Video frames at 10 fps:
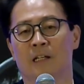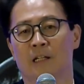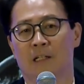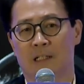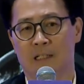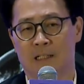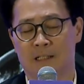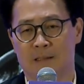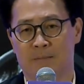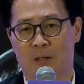Our
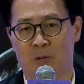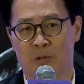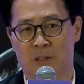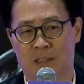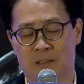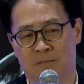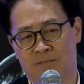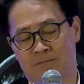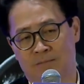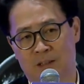association has
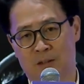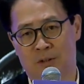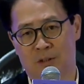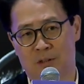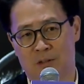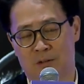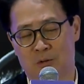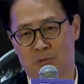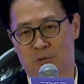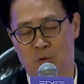provided many
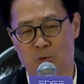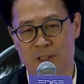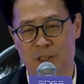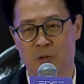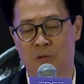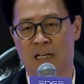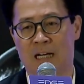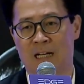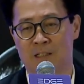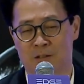
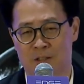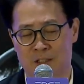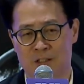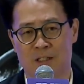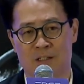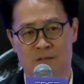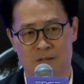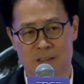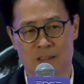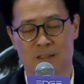compliance
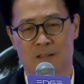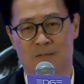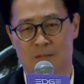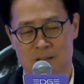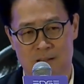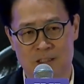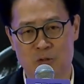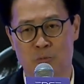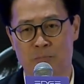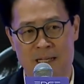trainings together
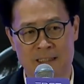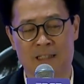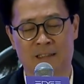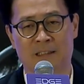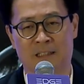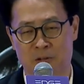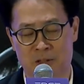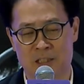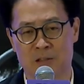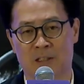with Hong
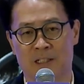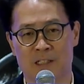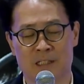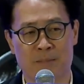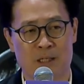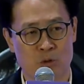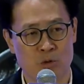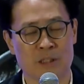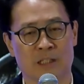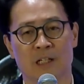Kong Financial
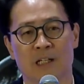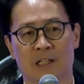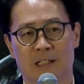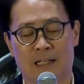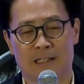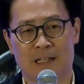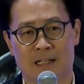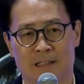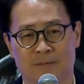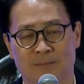Management and
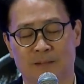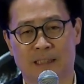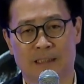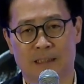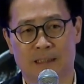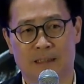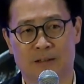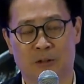University and